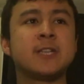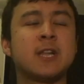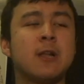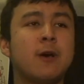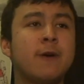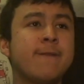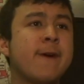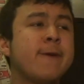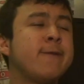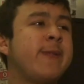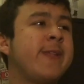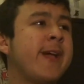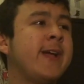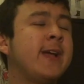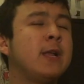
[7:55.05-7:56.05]
A lot of
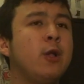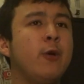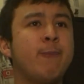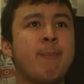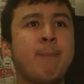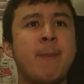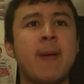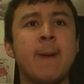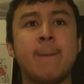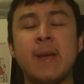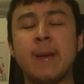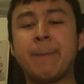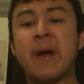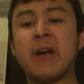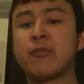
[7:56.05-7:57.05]
overtaking, a bit of
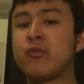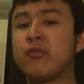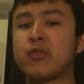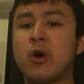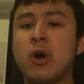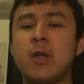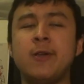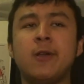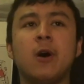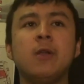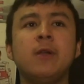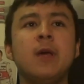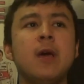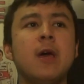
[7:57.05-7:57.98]
big battles going on.